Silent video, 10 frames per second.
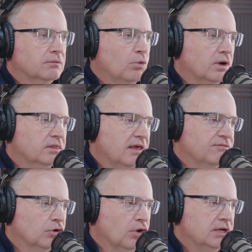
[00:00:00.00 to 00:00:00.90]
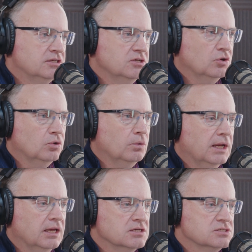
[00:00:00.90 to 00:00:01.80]
But what they've agreed to
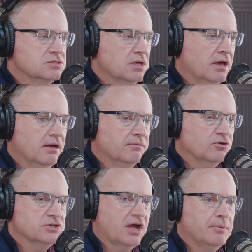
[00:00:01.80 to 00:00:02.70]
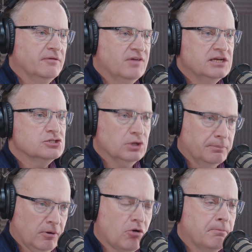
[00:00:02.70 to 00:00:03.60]
do is there's a couple of
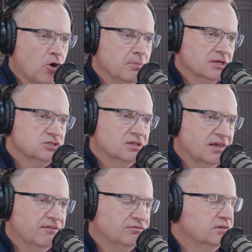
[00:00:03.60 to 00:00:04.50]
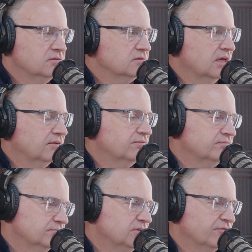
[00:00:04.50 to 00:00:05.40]
industry permits that
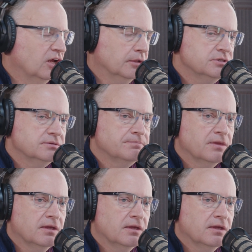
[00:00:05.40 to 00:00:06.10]
they've developed,